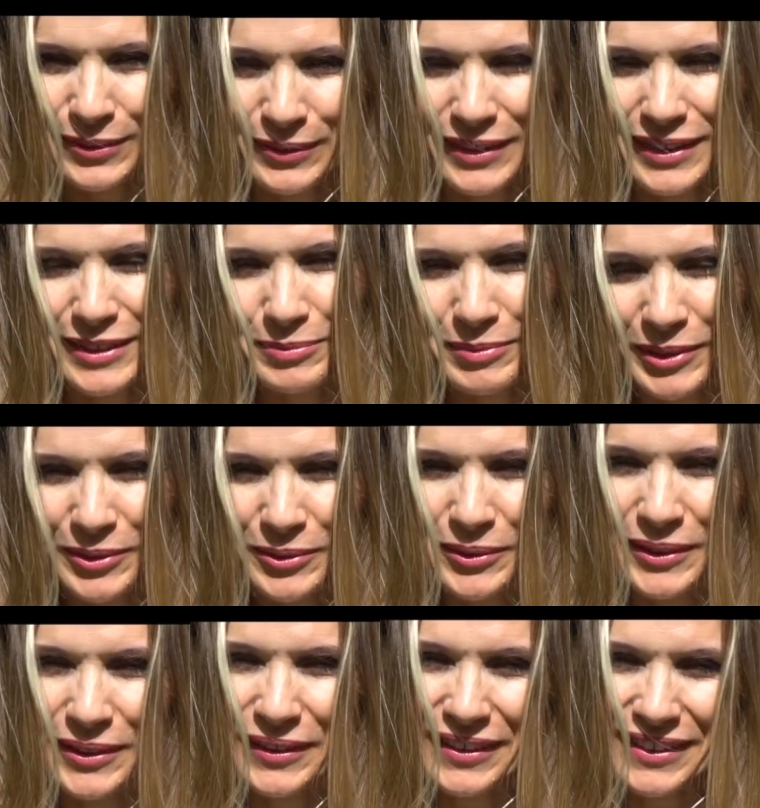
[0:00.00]
what has been
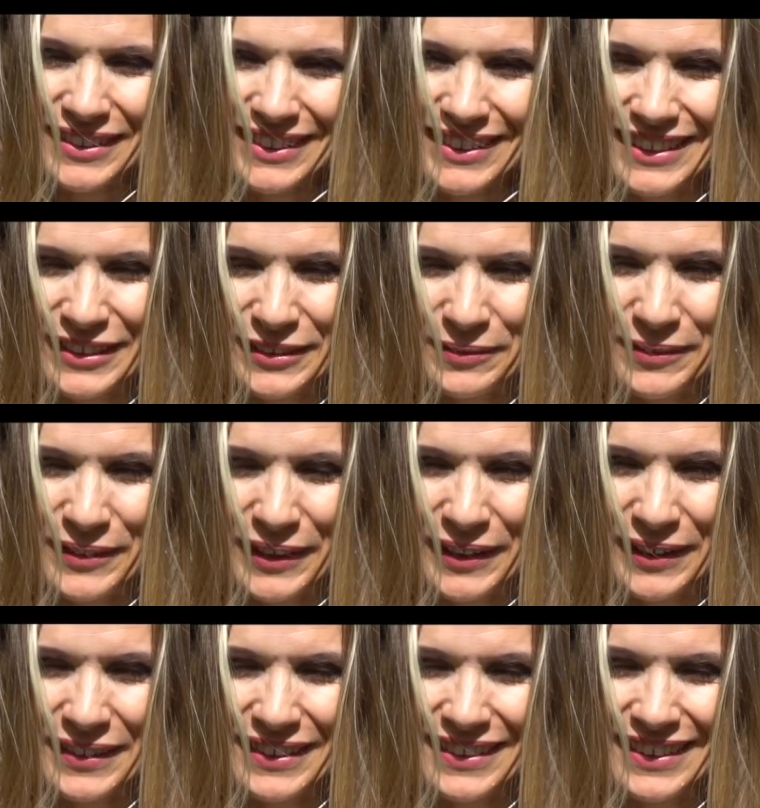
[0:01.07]
going on in
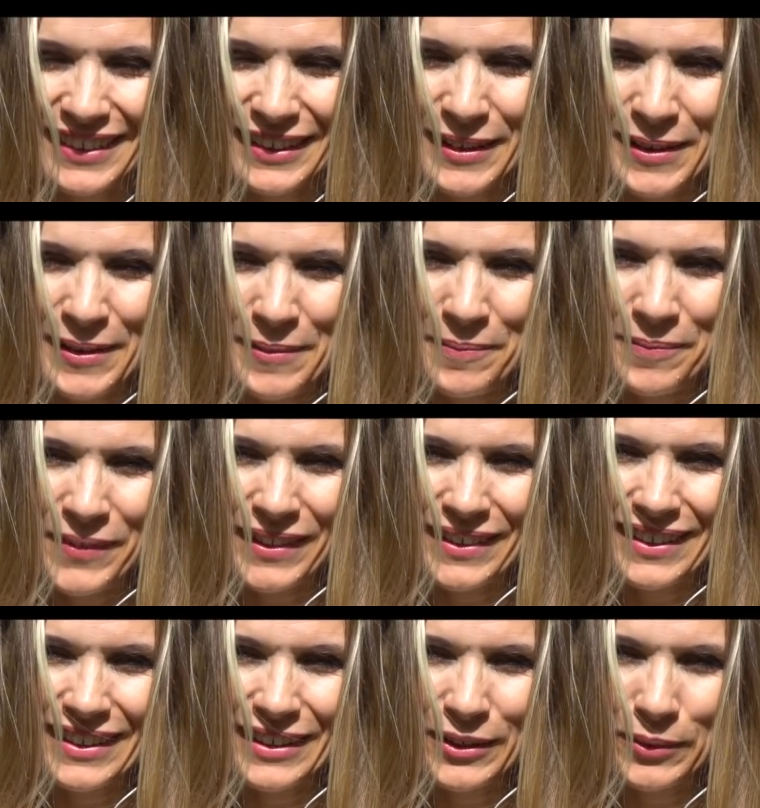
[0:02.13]
there
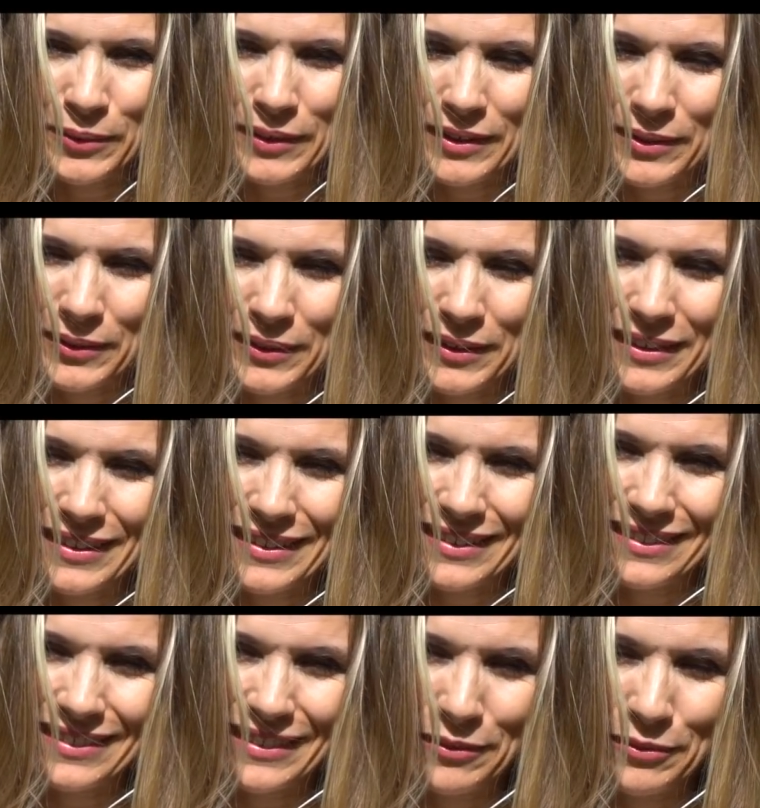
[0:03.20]
in Leo and all the
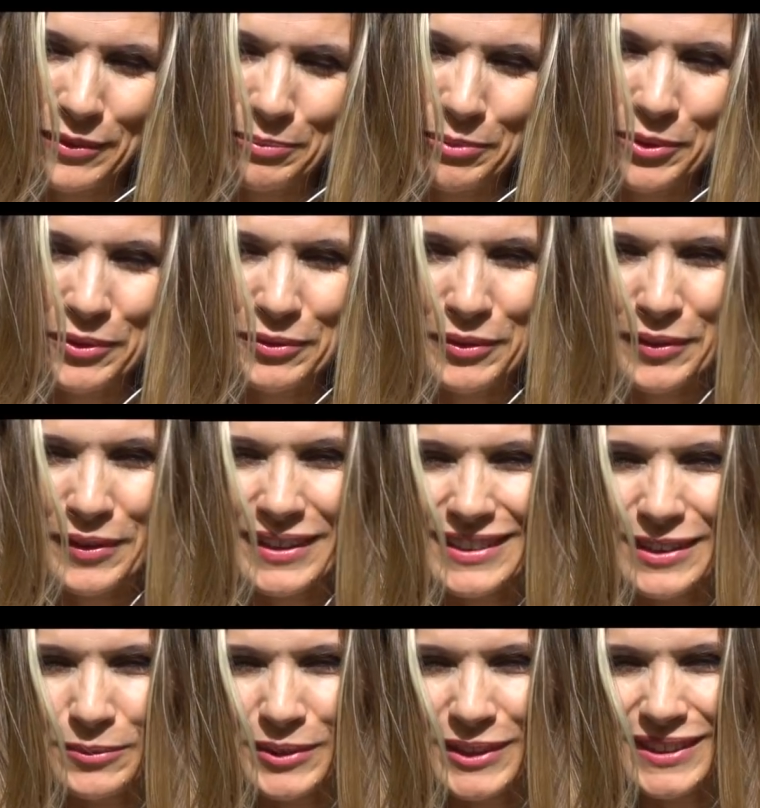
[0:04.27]
different beautiful things
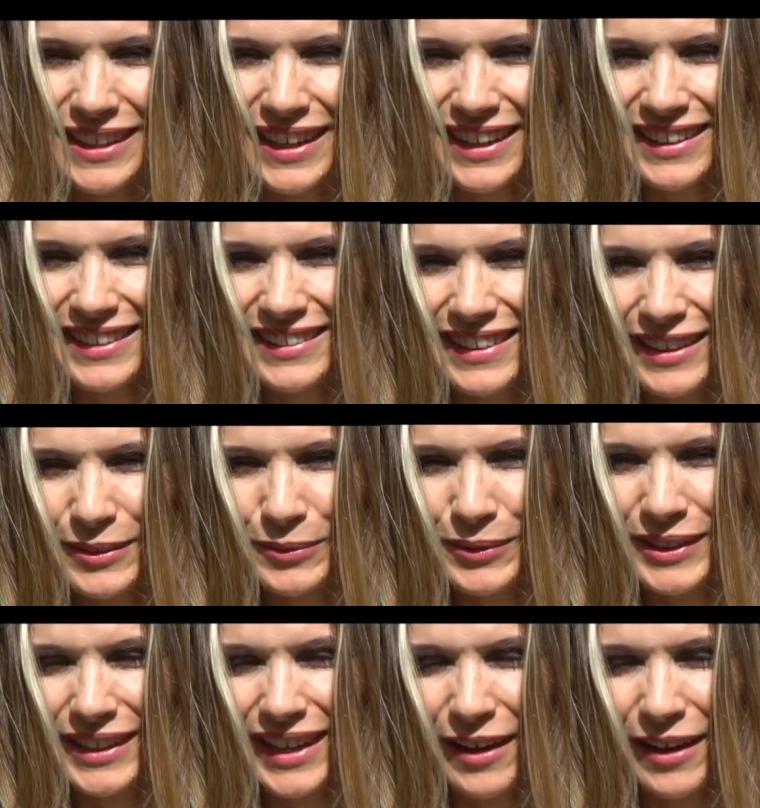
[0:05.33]
that we started, that we